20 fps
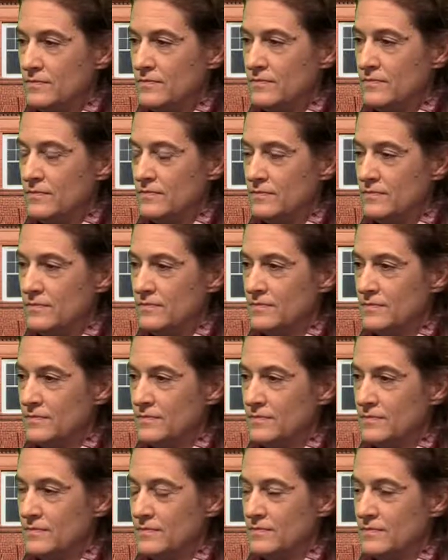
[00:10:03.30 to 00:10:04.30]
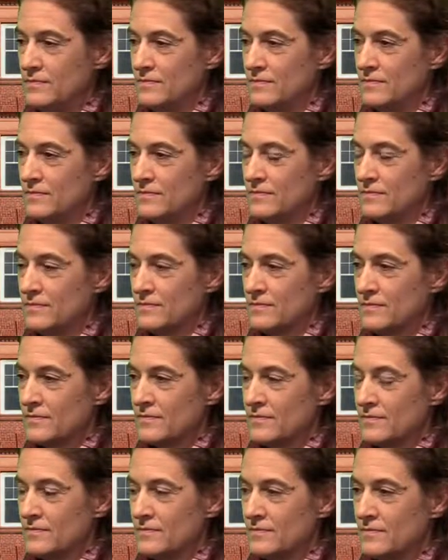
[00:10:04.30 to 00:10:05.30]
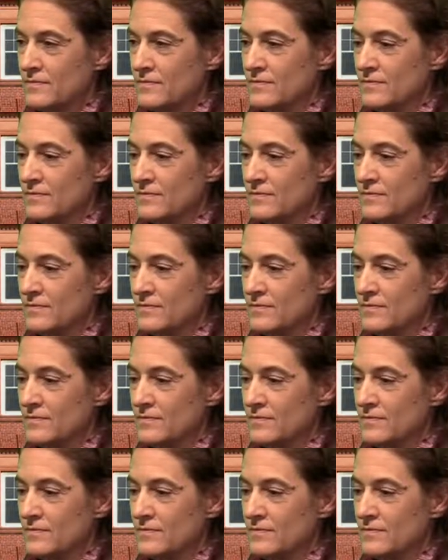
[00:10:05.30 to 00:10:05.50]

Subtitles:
(silent)